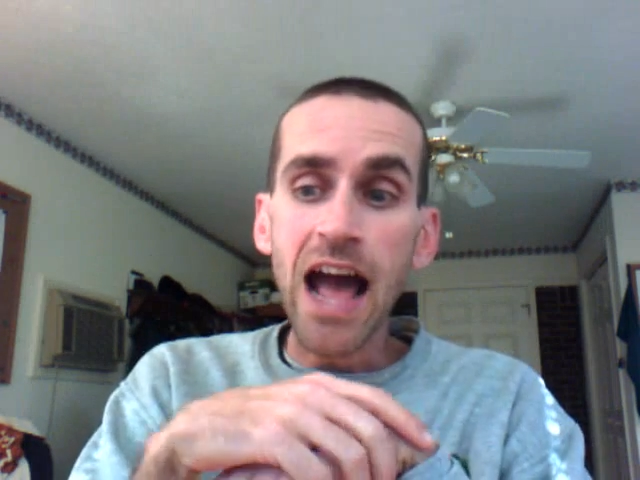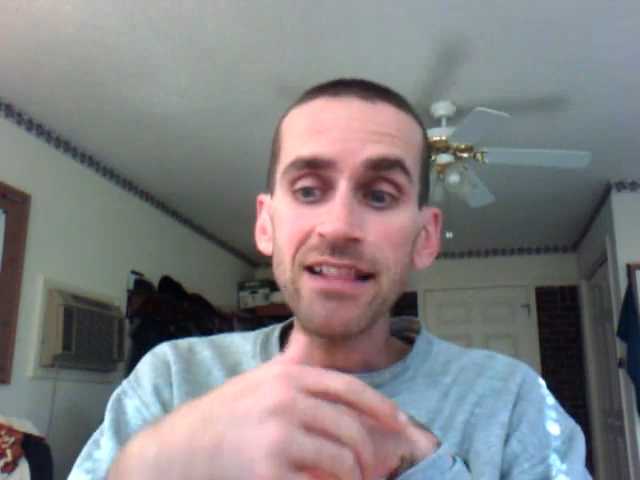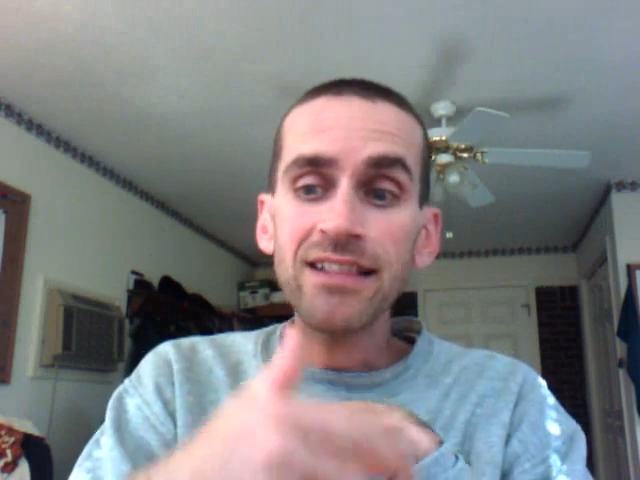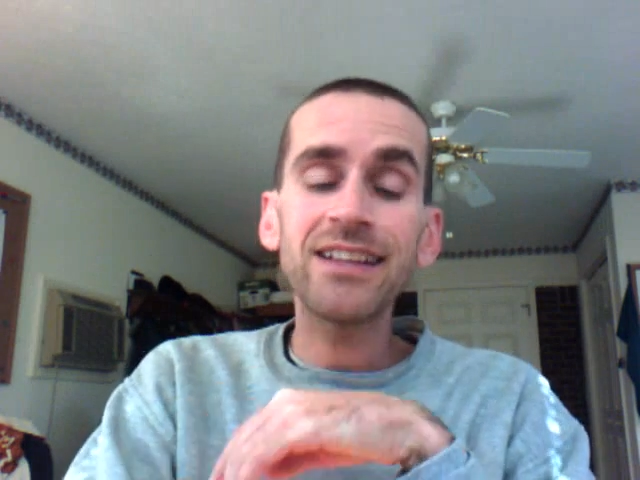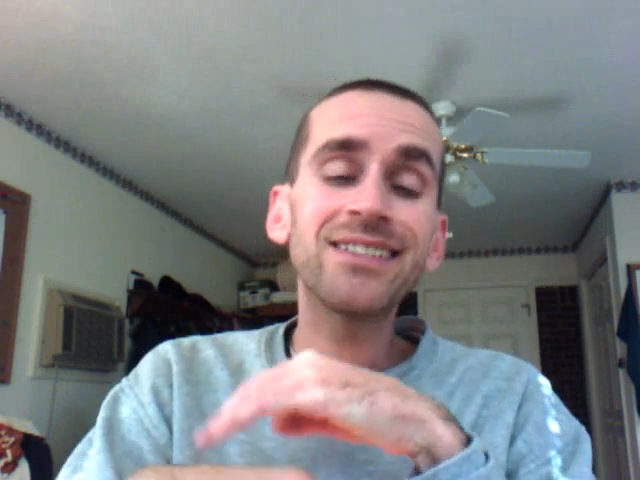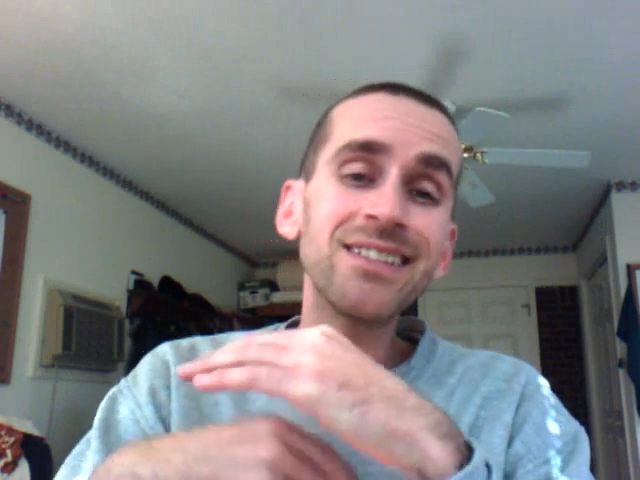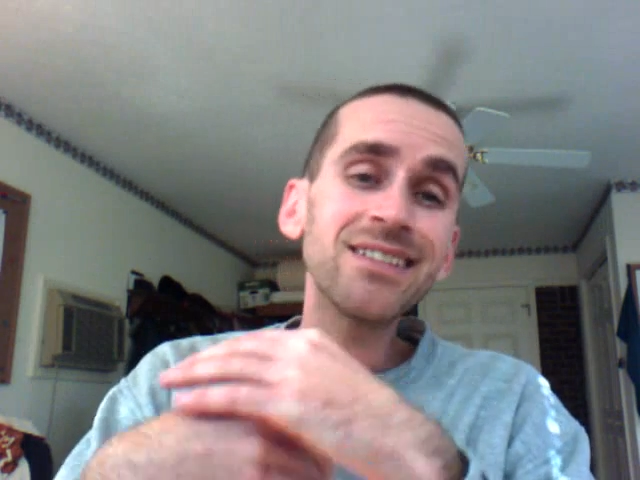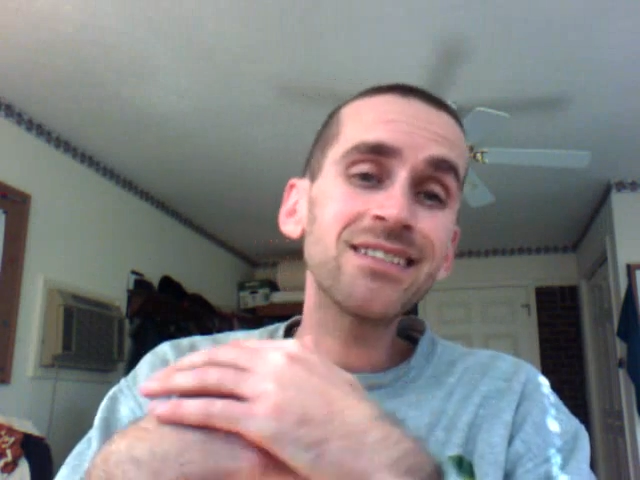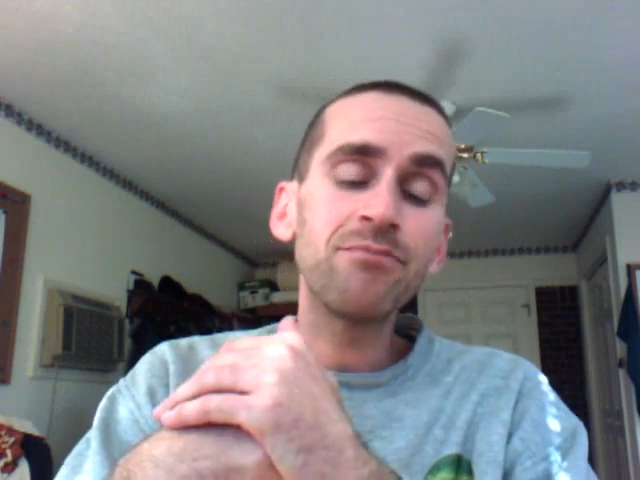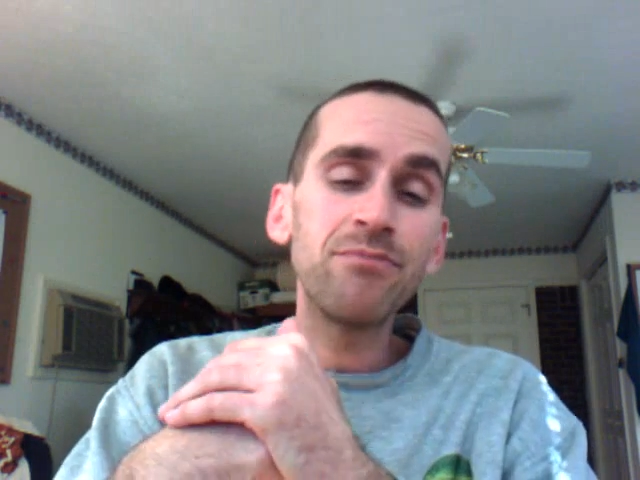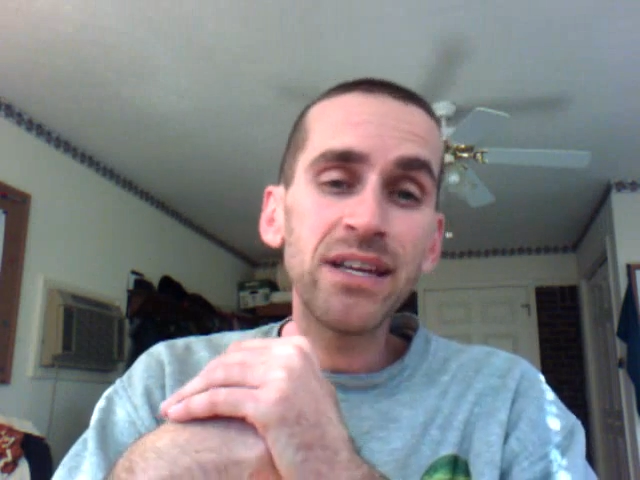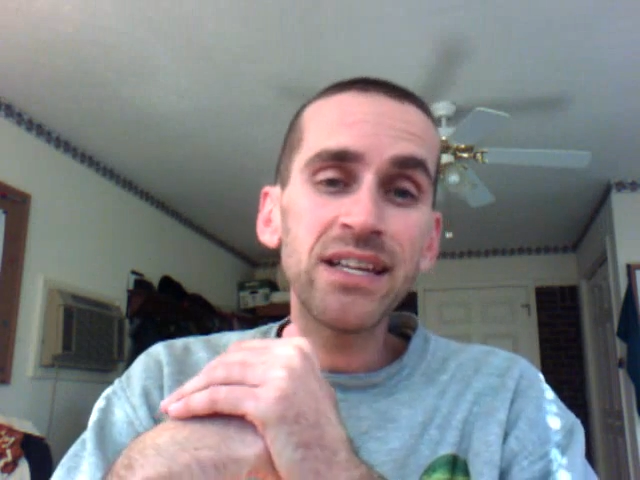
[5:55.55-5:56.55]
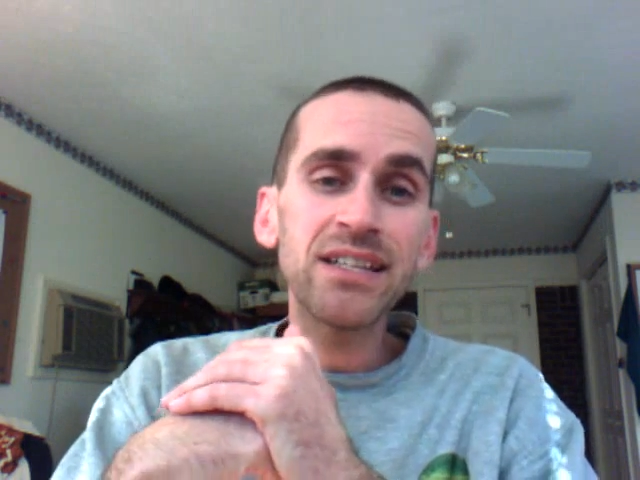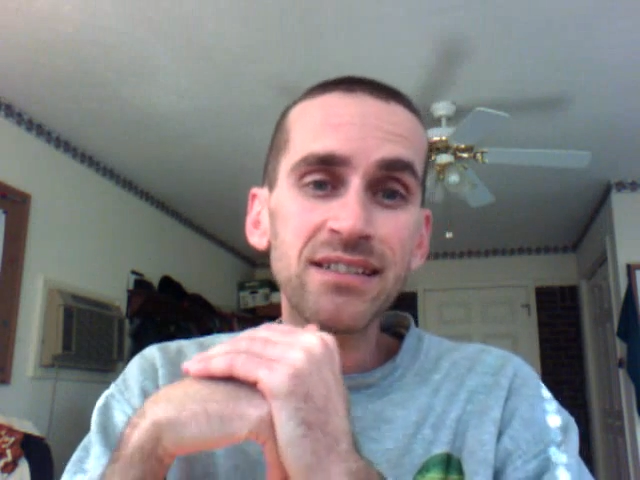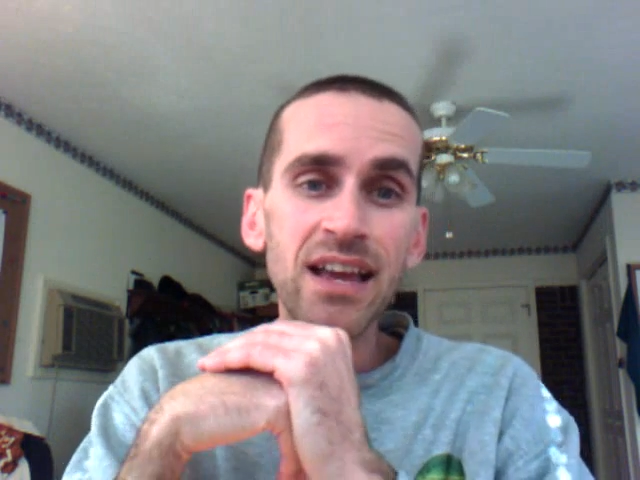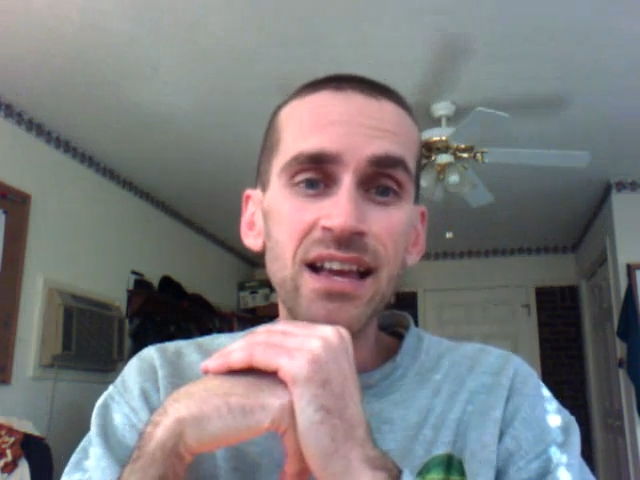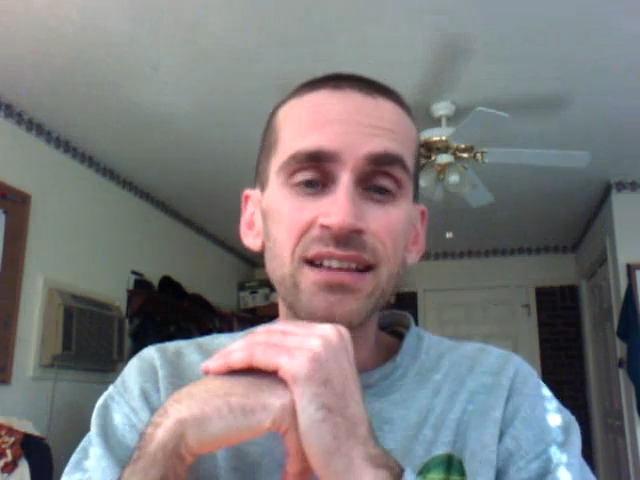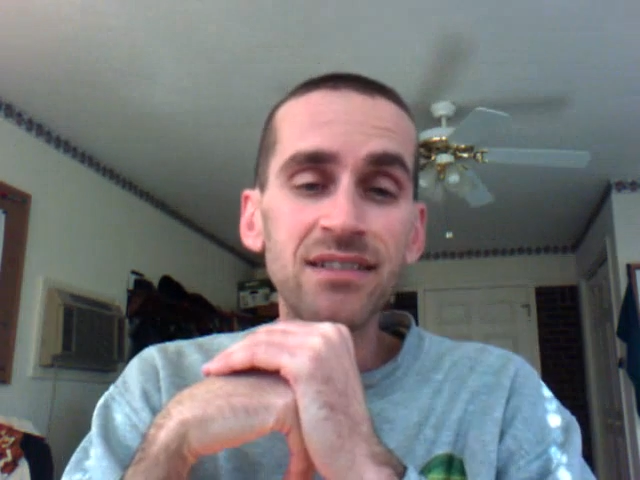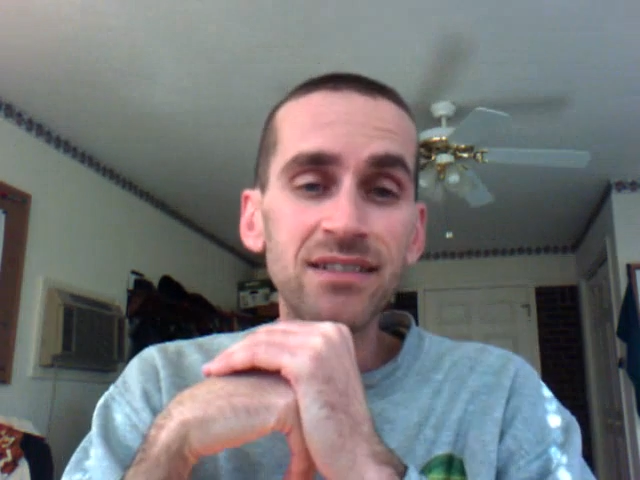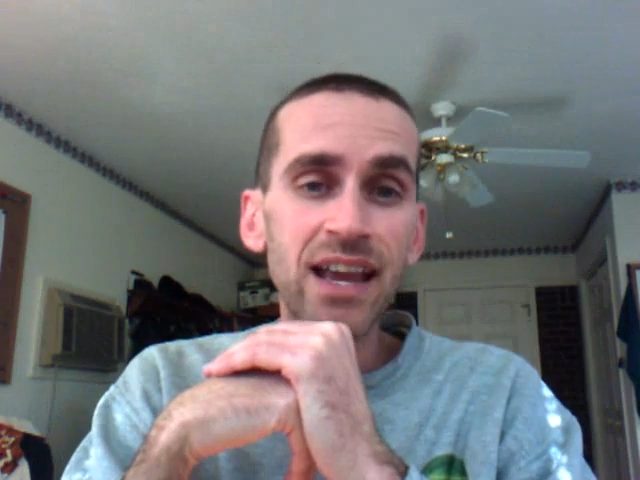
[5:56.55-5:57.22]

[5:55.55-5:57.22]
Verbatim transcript: I think this is the biggest test